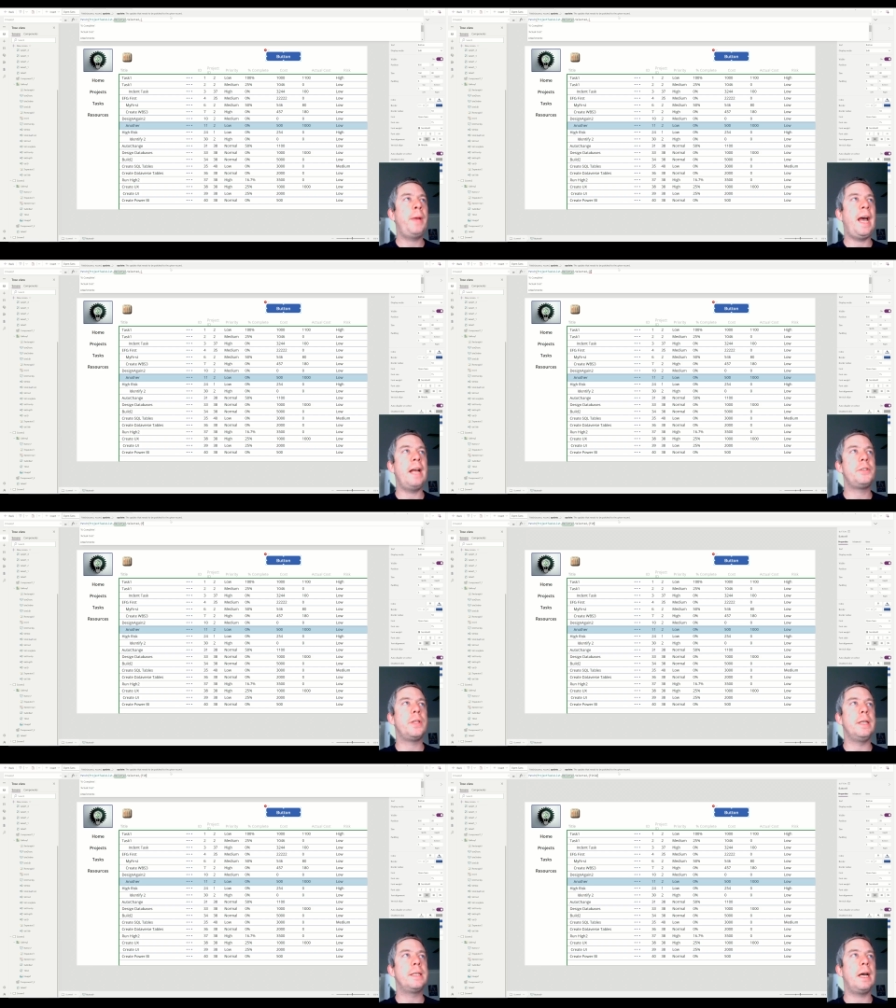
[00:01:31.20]
patch
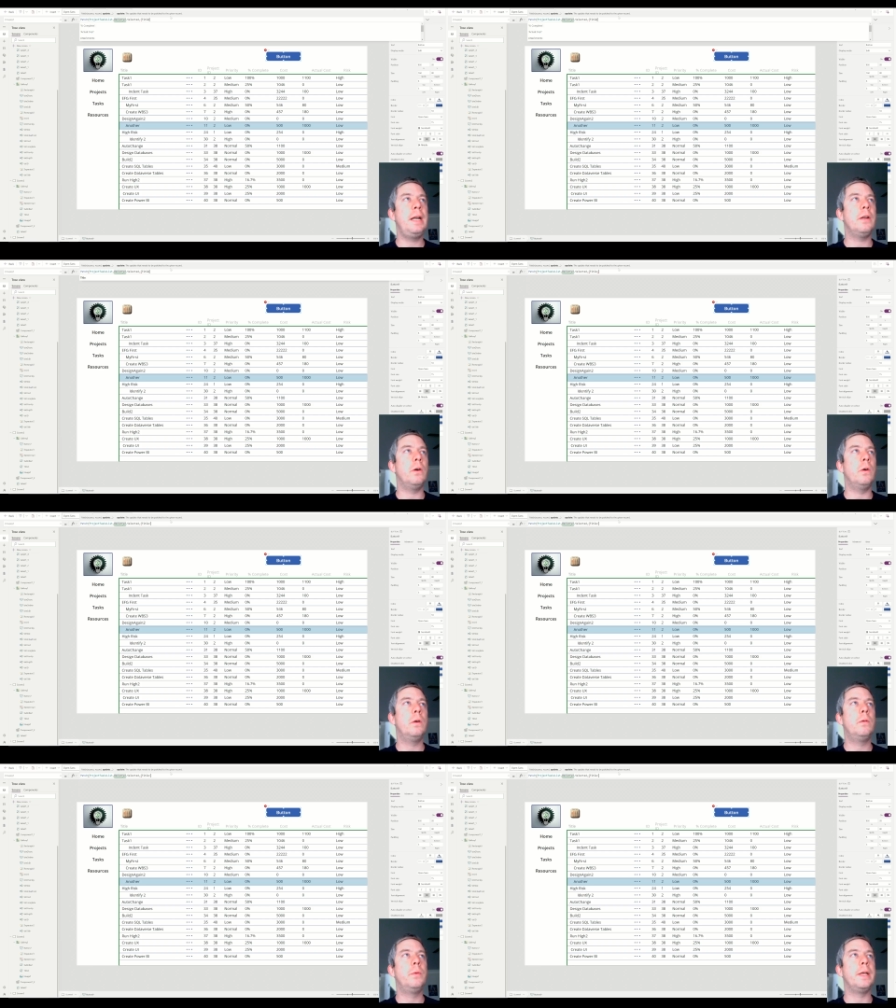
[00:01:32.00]
the
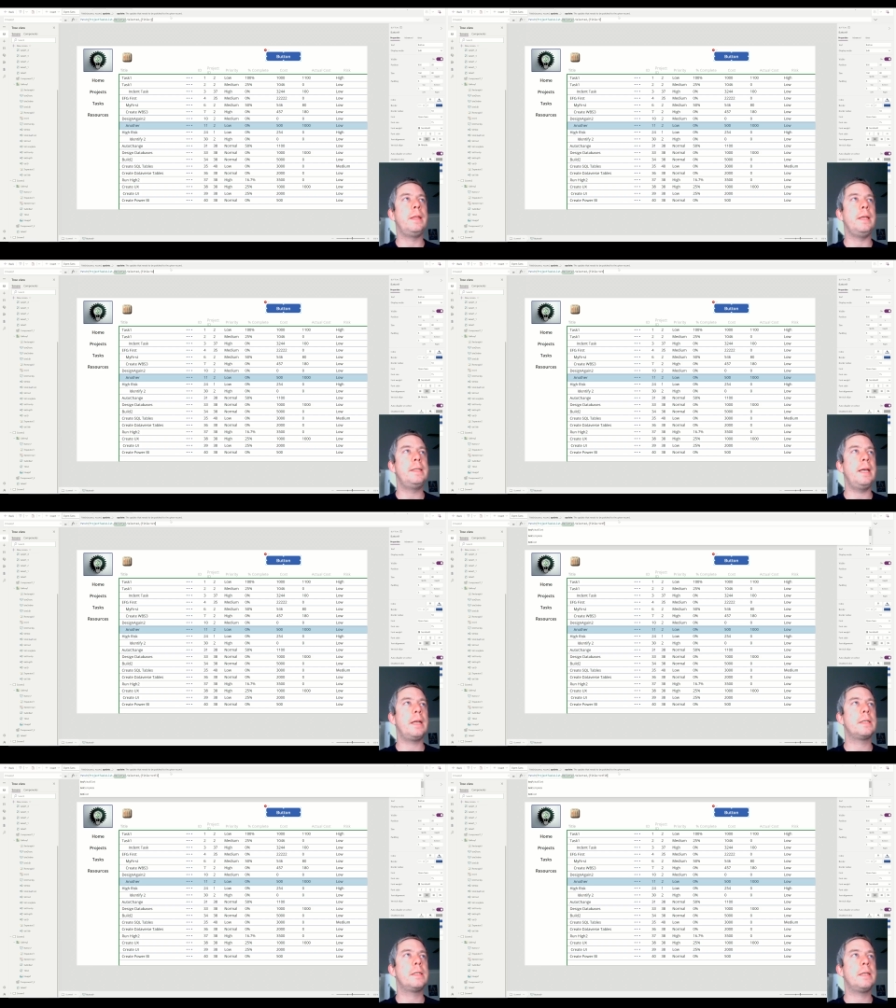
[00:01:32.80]
title with the
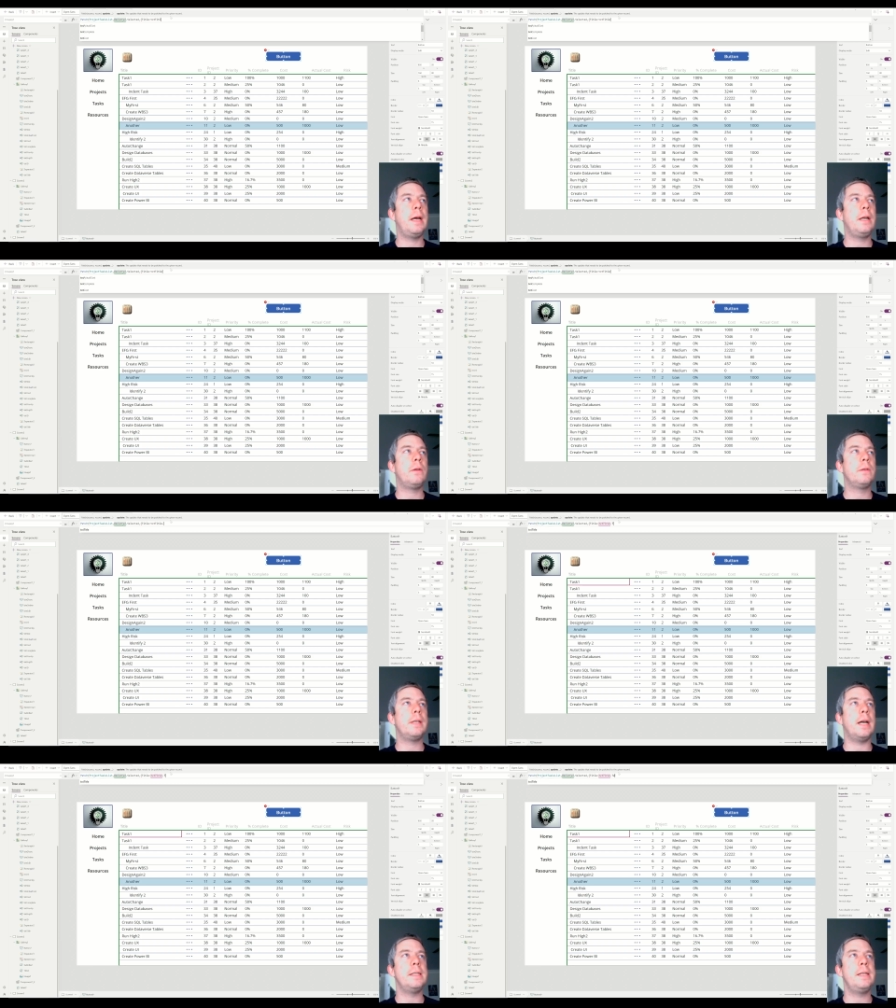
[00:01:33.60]
text title
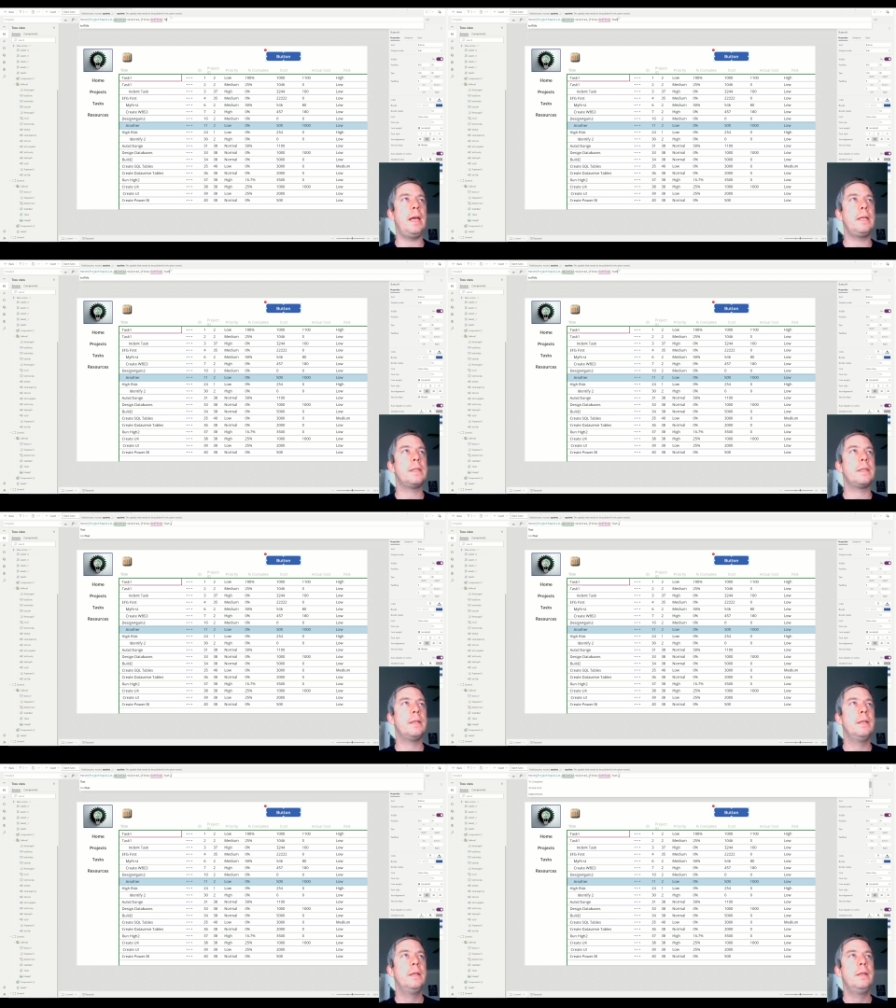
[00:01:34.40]
dot text
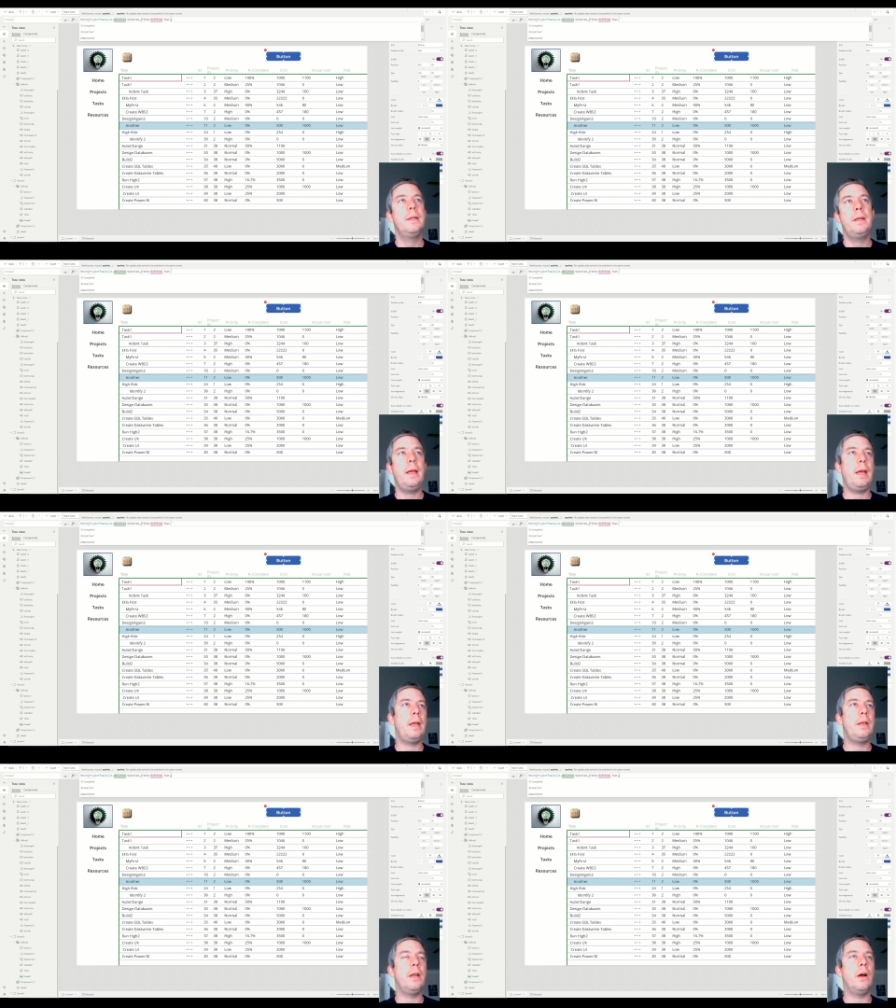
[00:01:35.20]

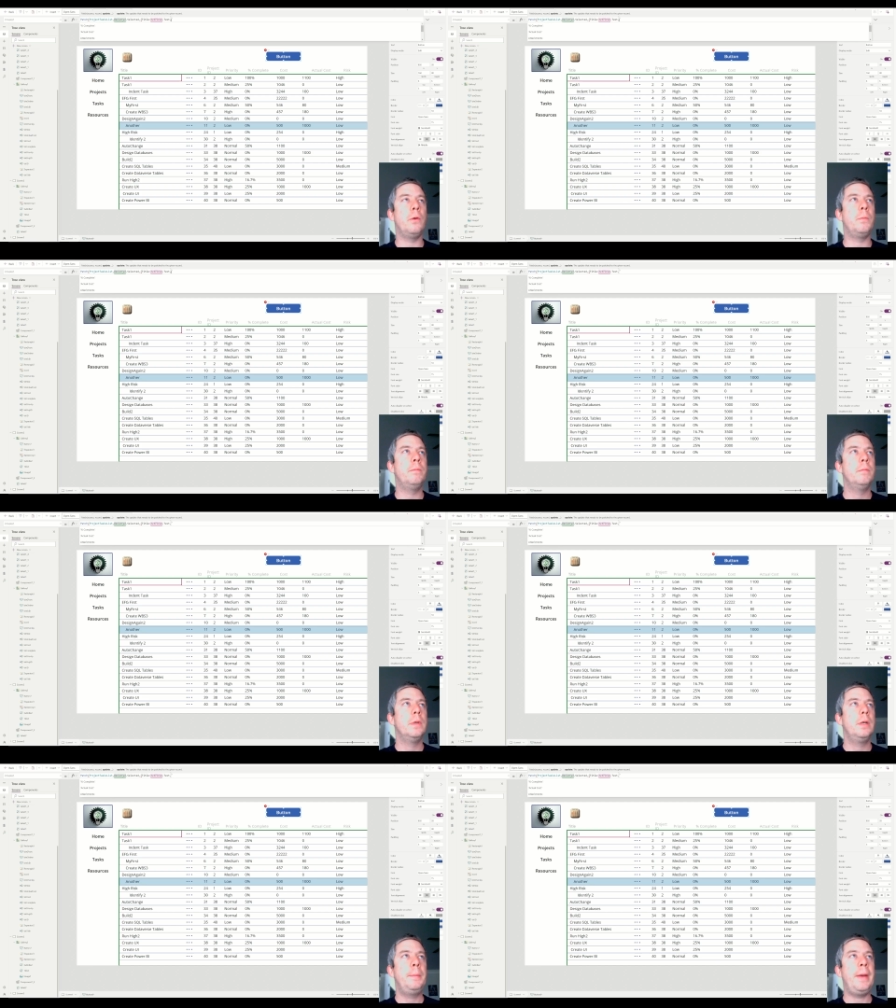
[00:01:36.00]
and you know
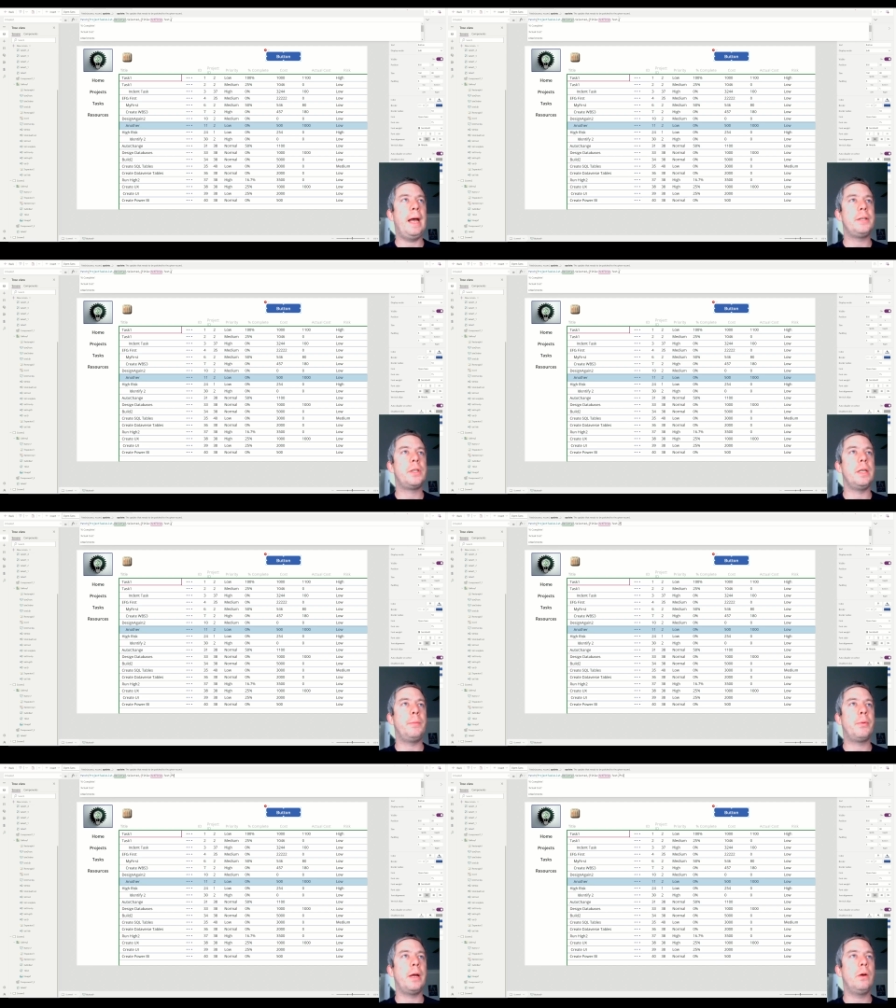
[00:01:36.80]
patch the
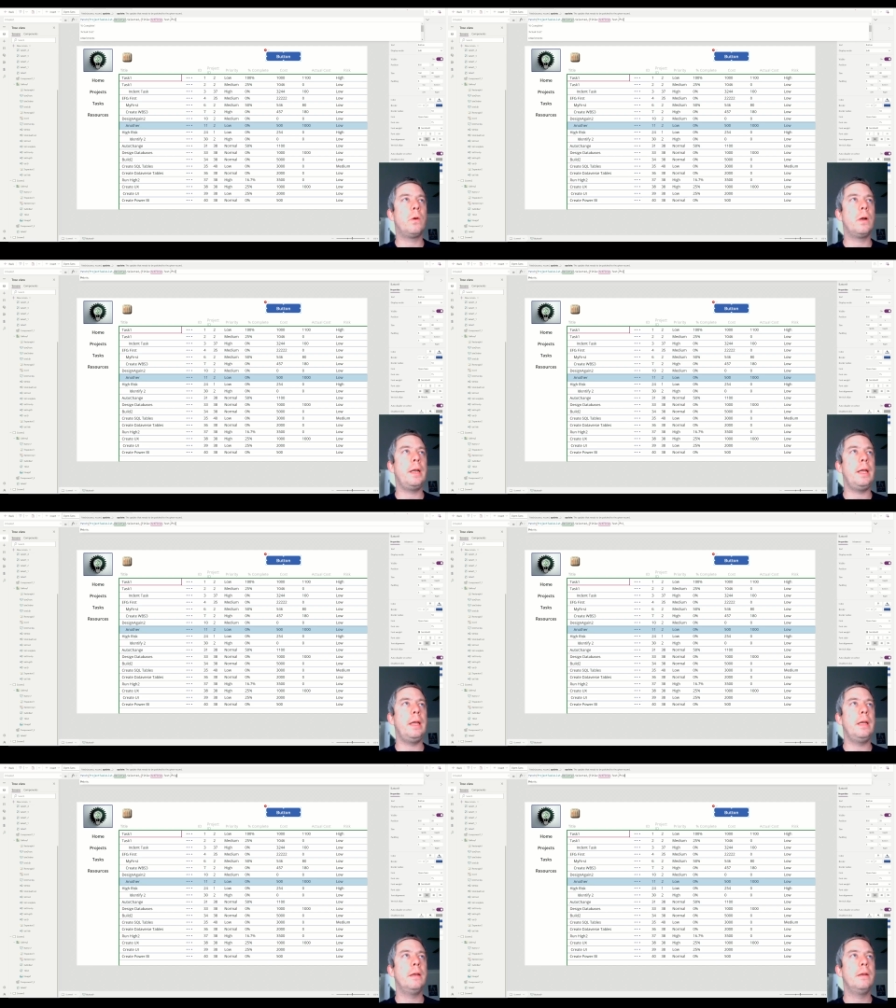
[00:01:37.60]

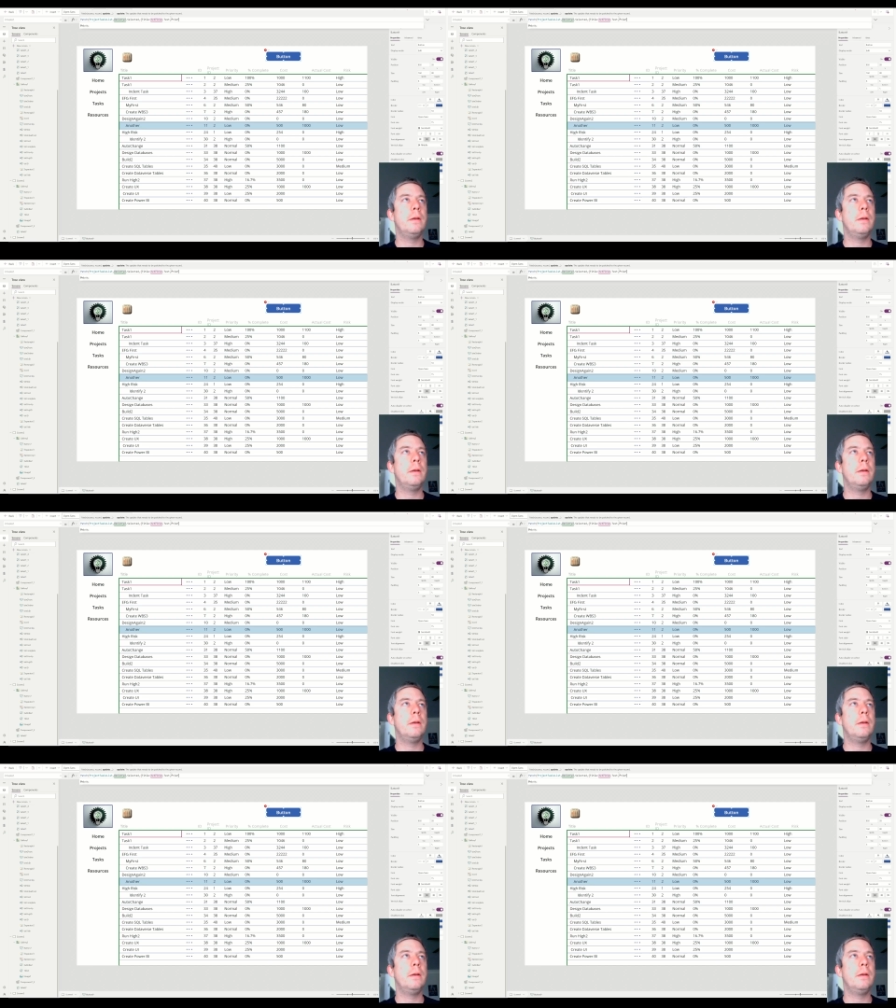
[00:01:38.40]
priority